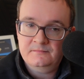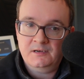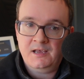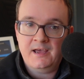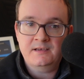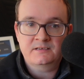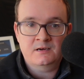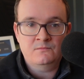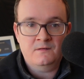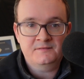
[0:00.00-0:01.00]
Okay,
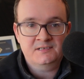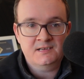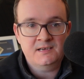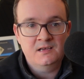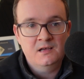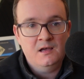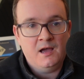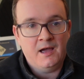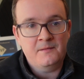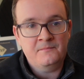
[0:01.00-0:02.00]
so obviously
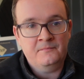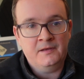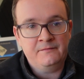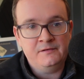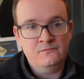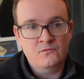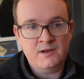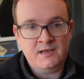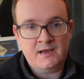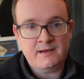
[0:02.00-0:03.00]
um, if you're
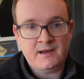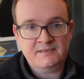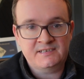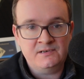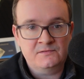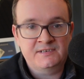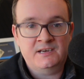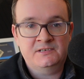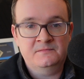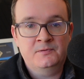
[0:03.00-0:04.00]
running a, a single
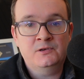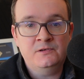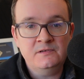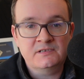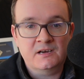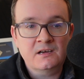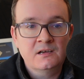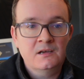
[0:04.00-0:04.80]
session per user,